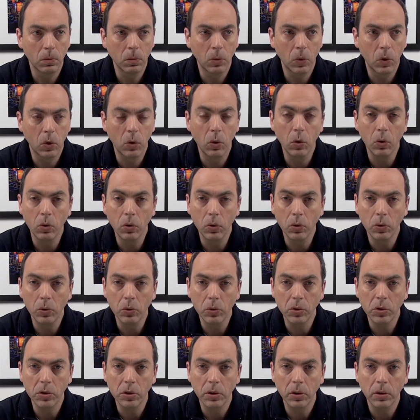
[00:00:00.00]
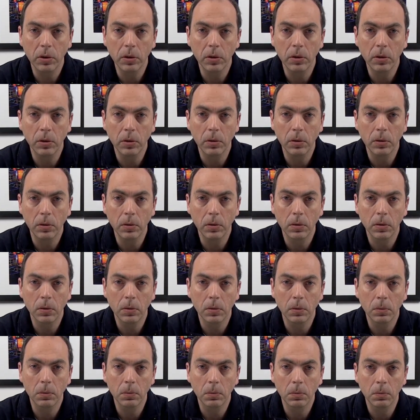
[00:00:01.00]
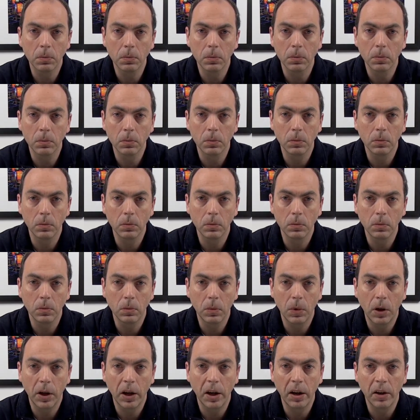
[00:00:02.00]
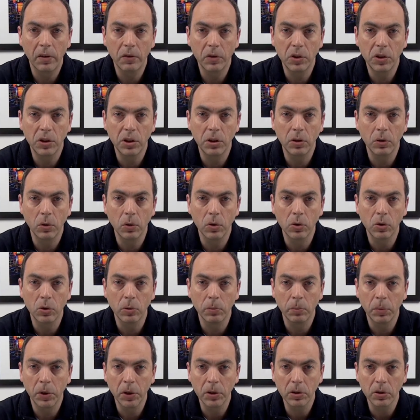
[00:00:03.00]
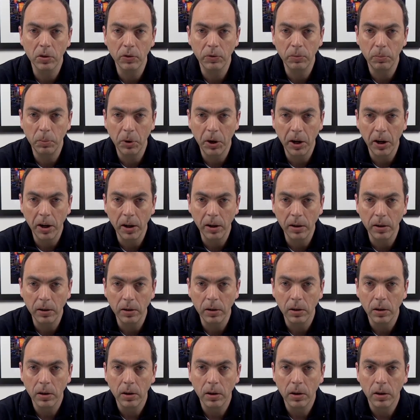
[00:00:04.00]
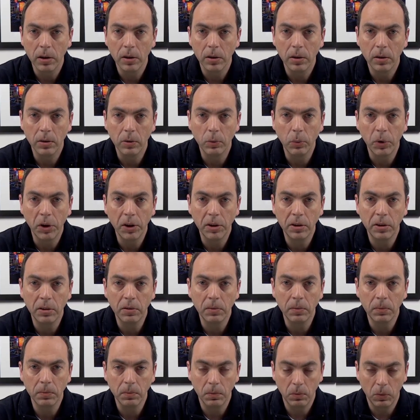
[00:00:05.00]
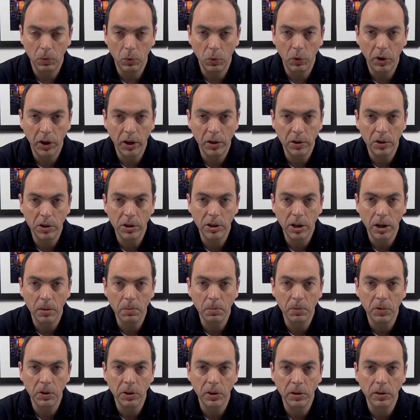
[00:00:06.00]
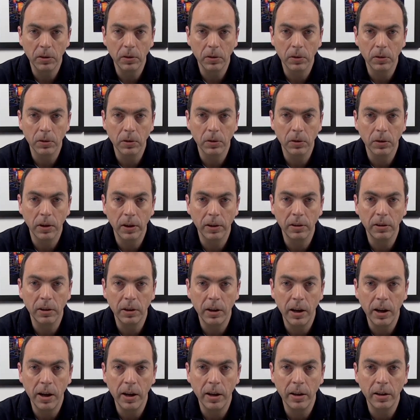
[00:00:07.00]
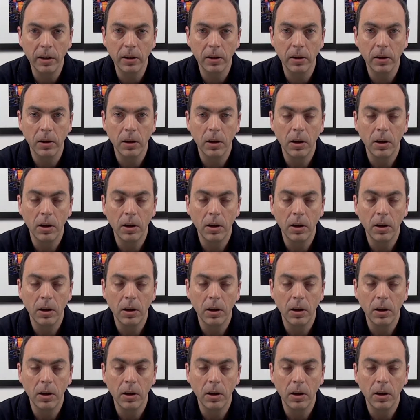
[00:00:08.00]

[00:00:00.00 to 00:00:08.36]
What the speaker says: cuckoos. I have seen also birds of prey waiting to catch something at the lake.